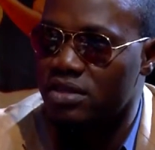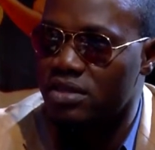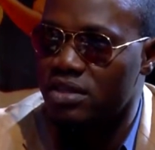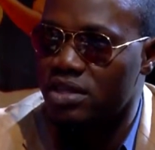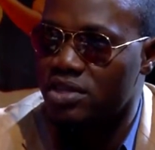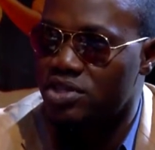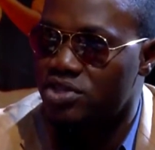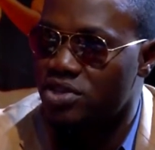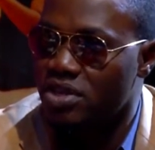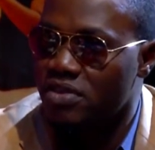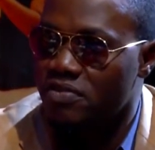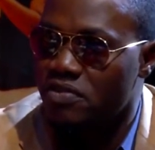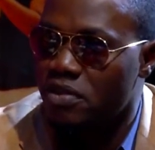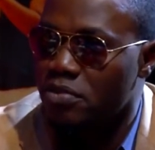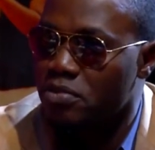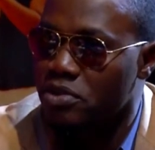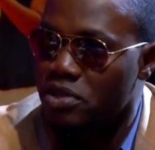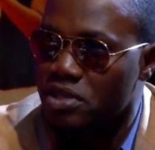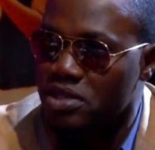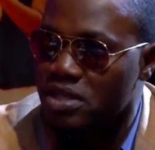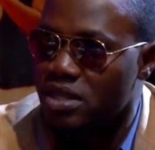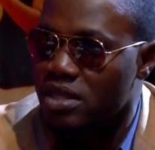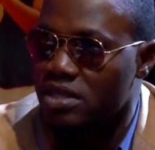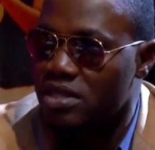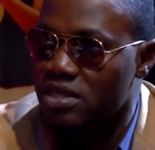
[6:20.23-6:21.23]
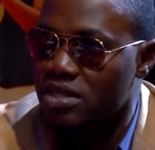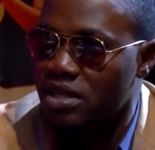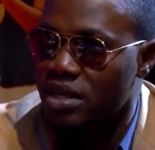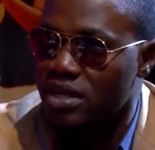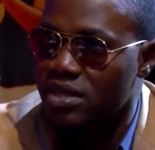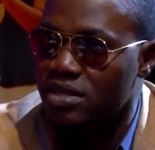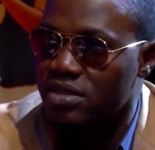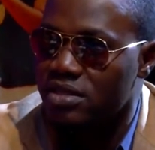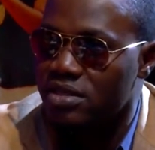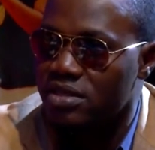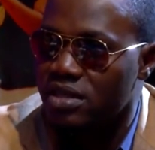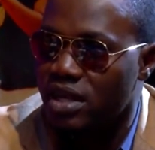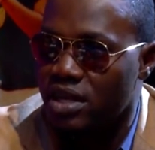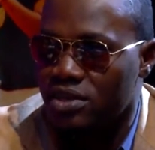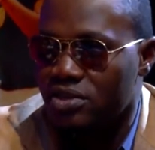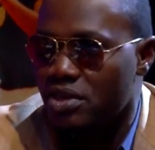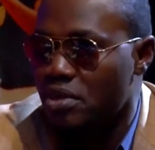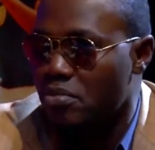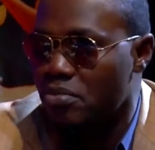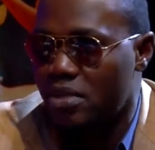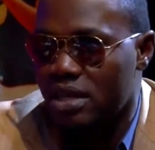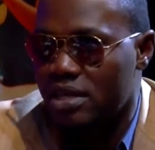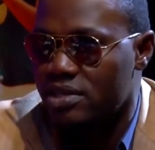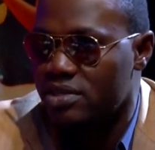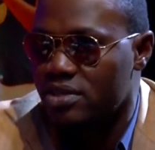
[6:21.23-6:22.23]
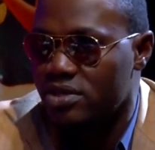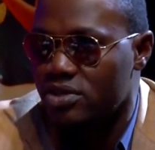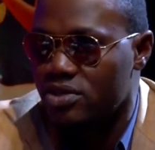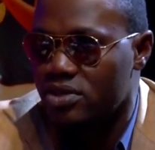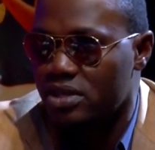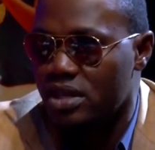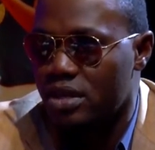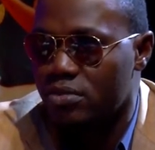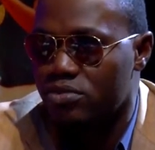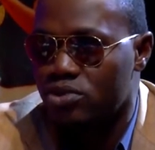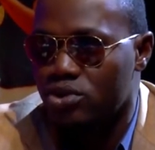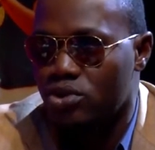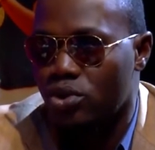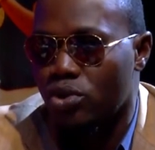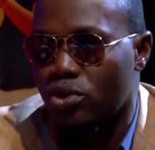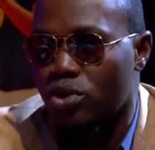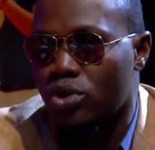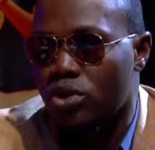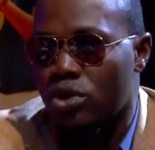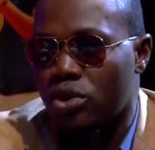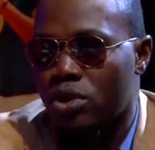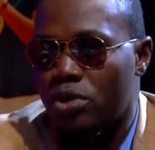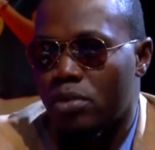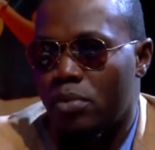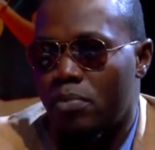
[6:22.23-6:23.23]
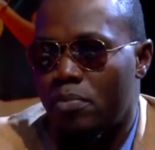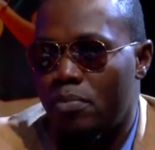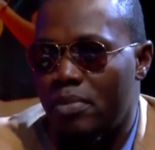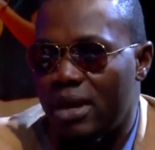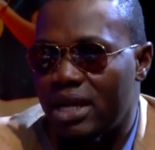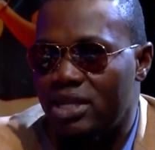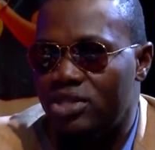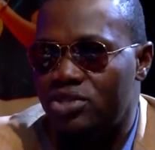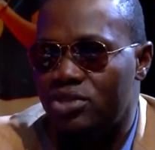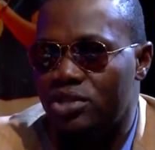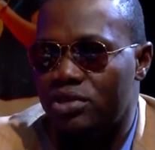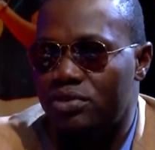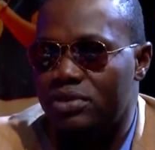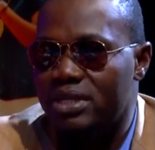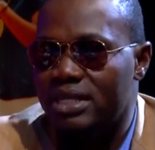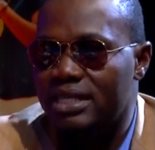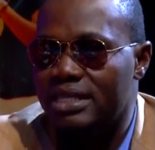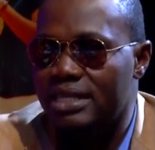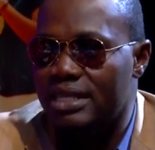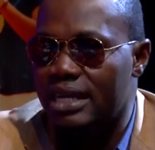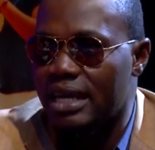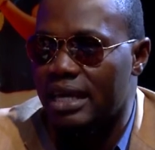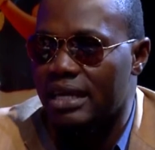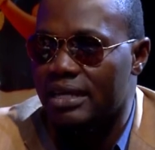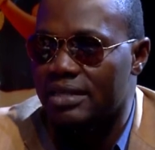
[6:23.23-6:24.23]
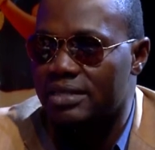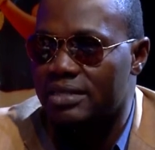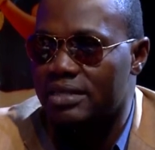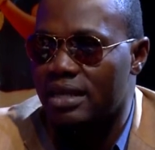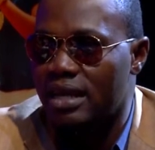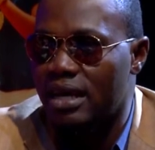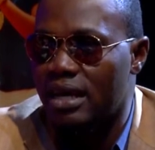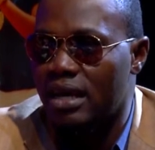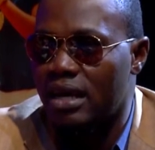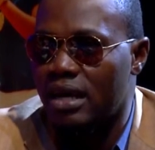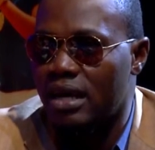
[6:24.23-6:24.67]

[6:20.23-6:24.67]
They drink from your systems, and you're a blessing to them. So mentoring, yes.